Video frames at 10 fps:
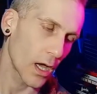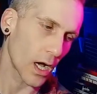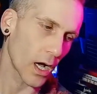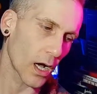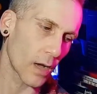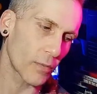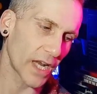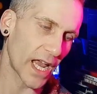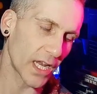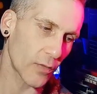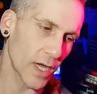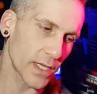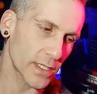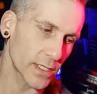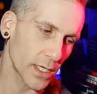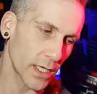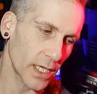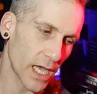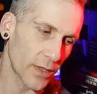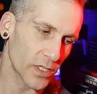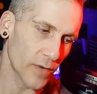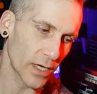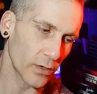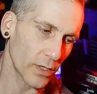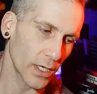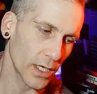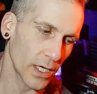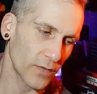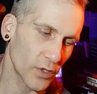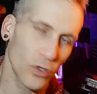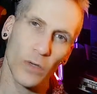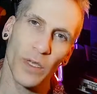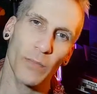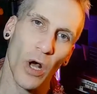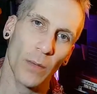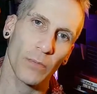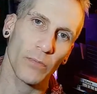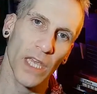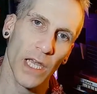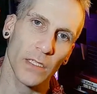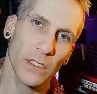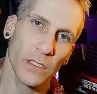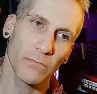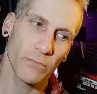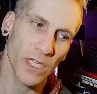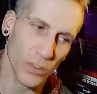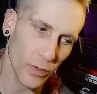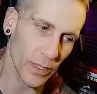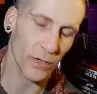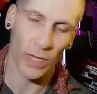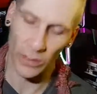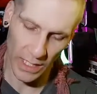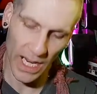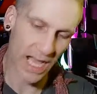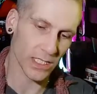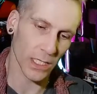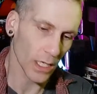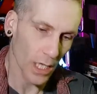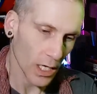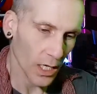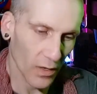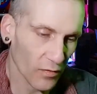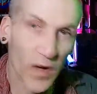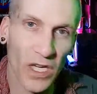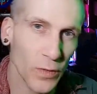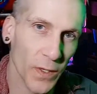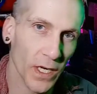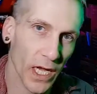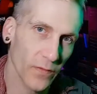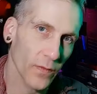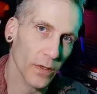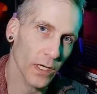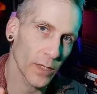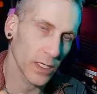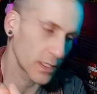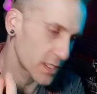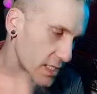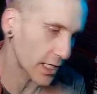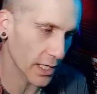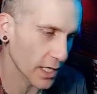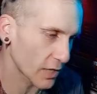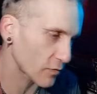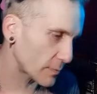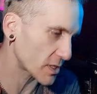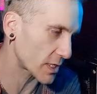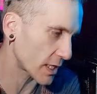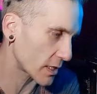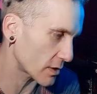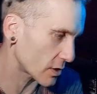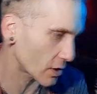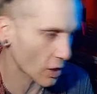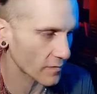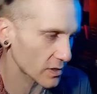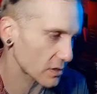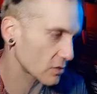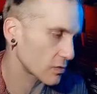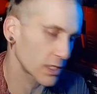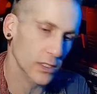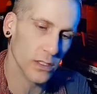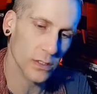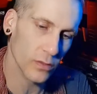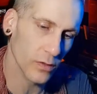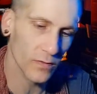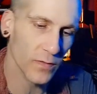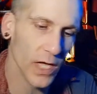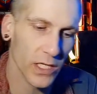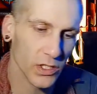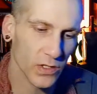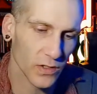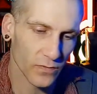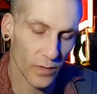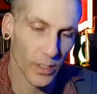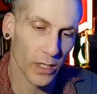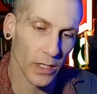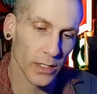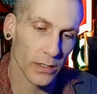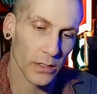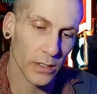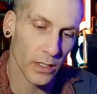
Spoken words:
But anyways, yeah, this record, if there could be pop hits, this would be the record that has it. Fucked with a Knife. I mean, stick it in, rip the skin, carve and twist, torn flesh from behind.